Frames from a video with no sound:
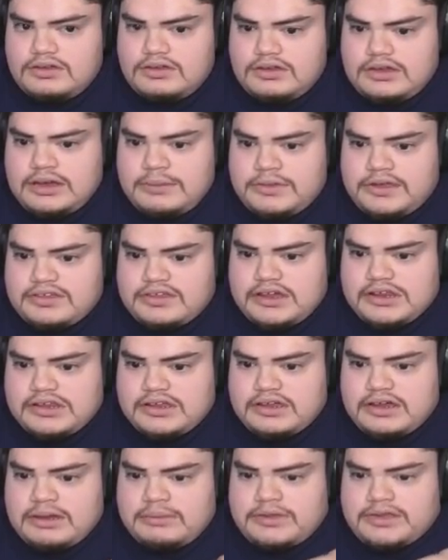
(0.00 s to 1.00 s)
I'm going to test
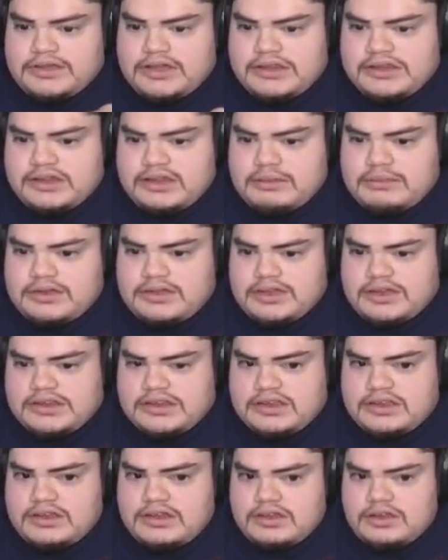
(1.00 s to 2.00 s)
it. I'm going to test it. I'm going to test it.